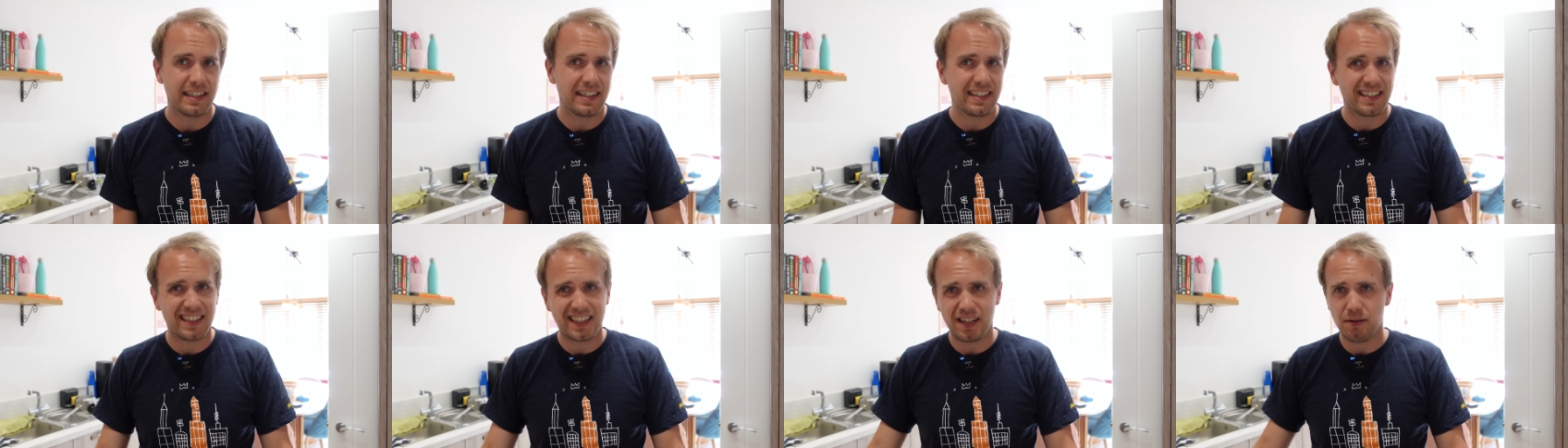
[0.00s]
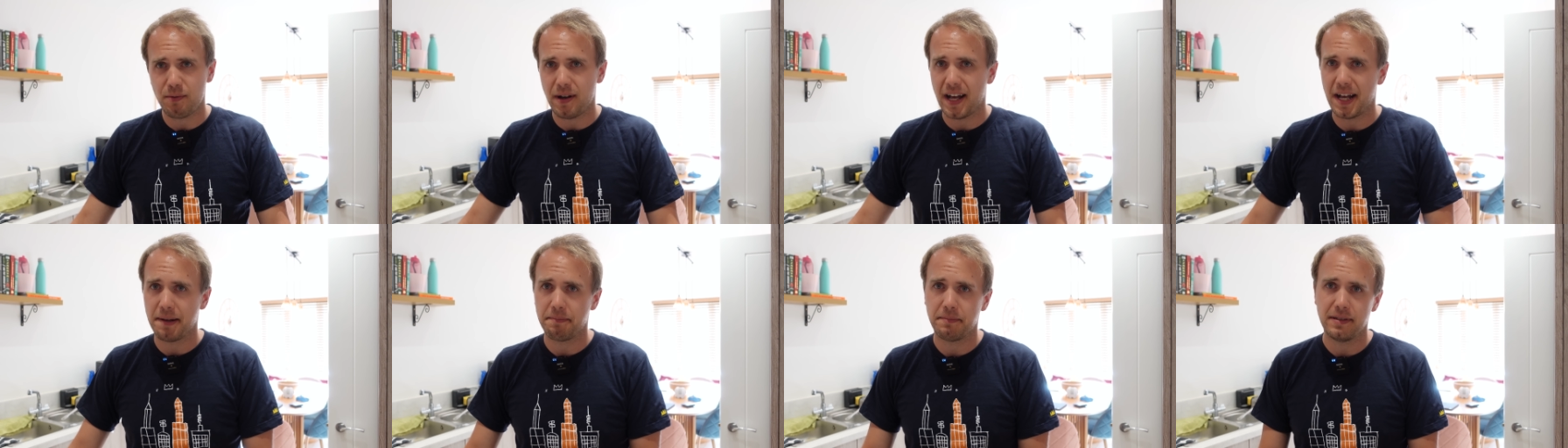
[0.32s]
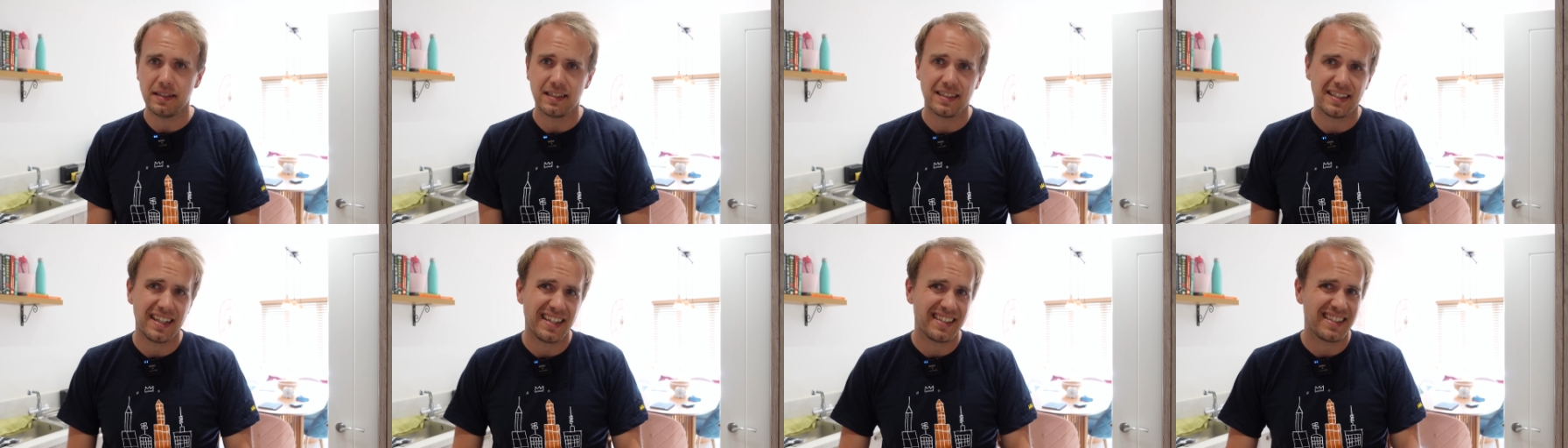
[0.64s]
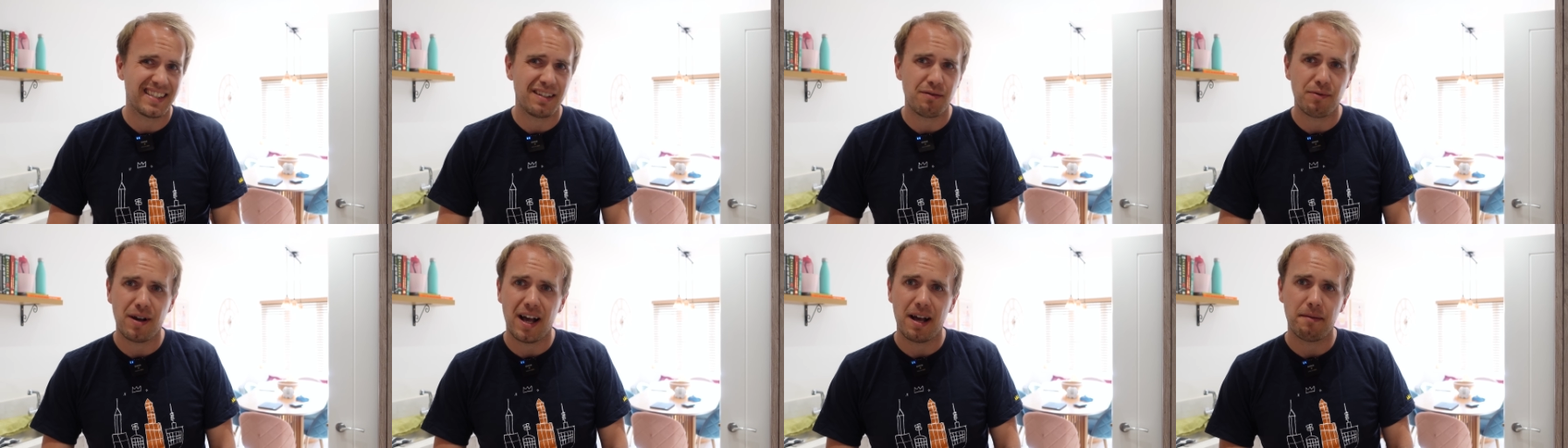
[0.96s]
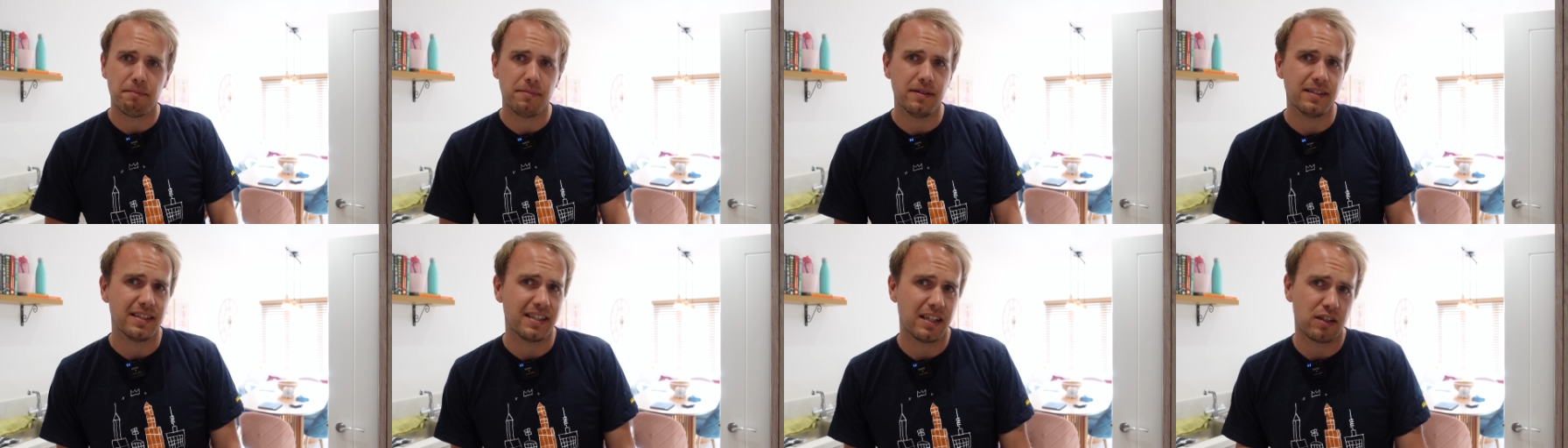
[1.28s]
Let's see what happens,
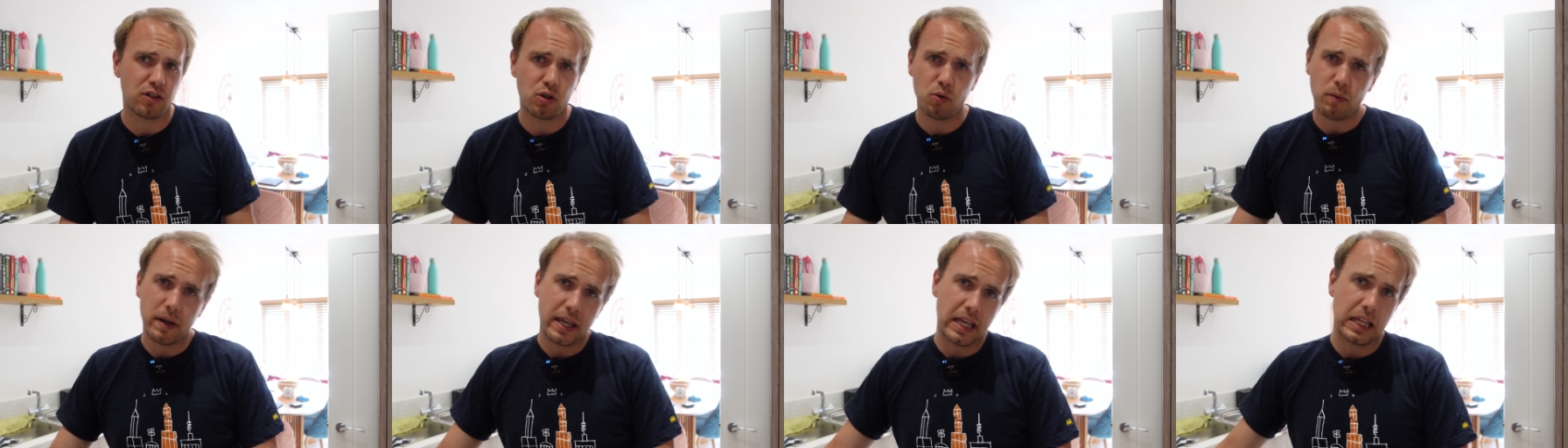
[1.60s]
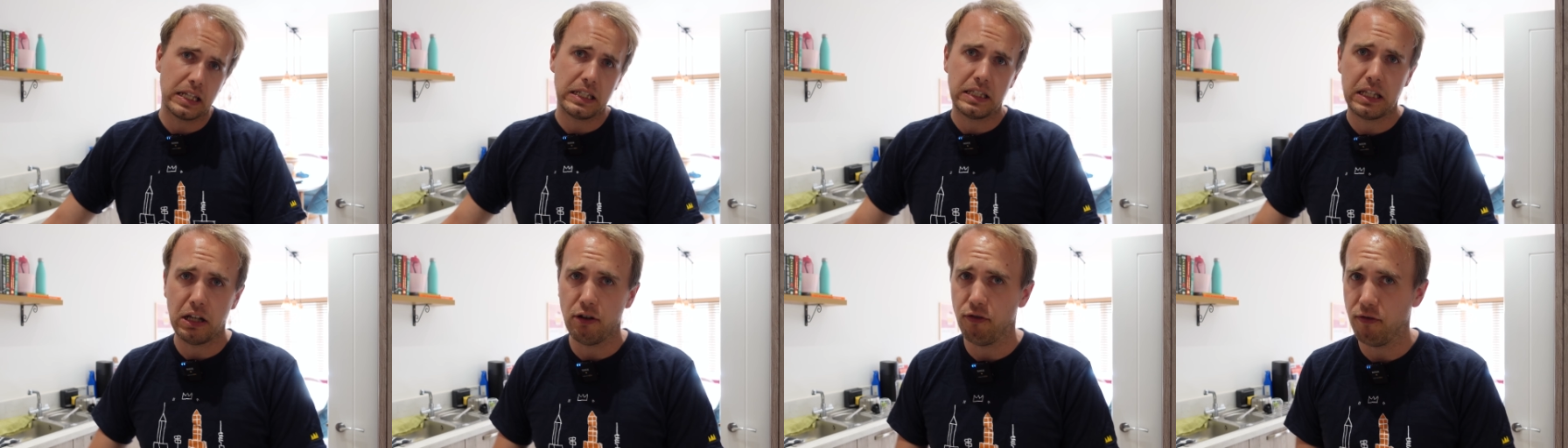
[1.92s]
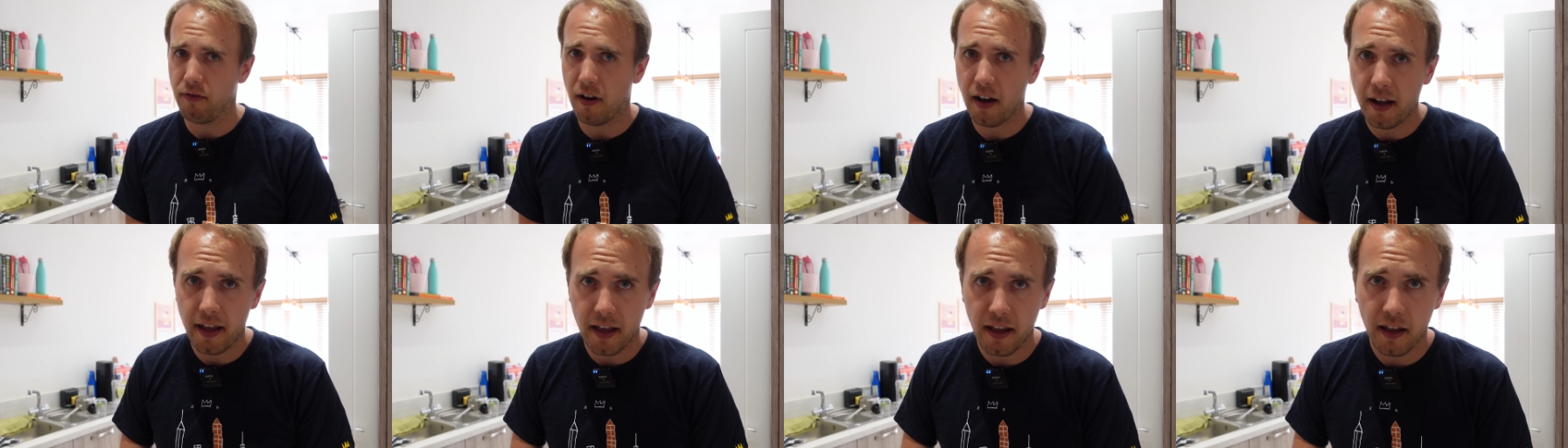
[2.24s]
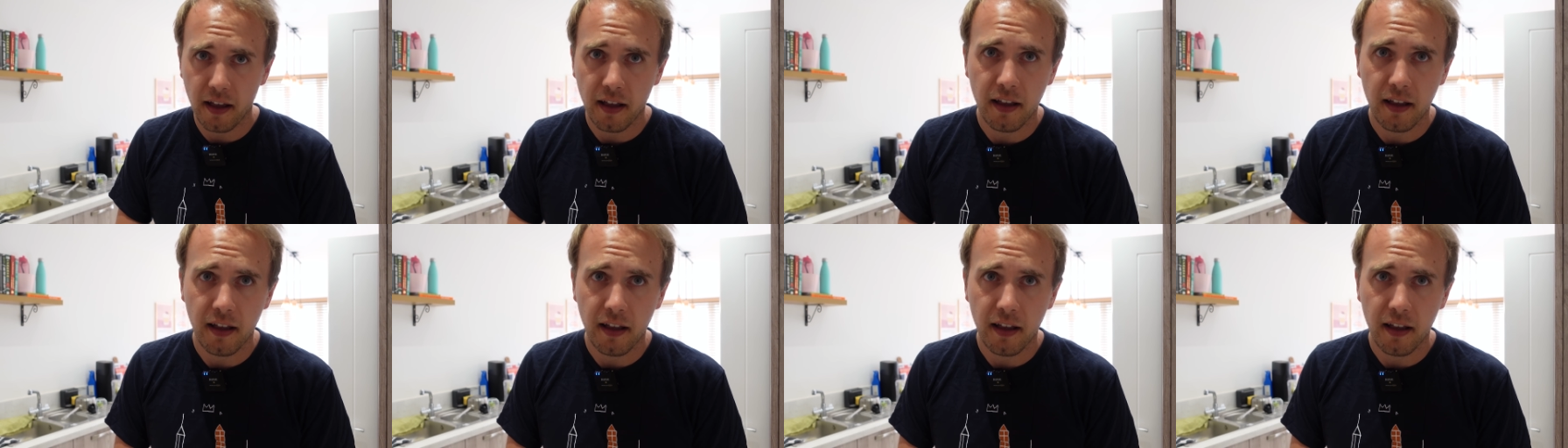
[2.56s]
That's all we can do, right?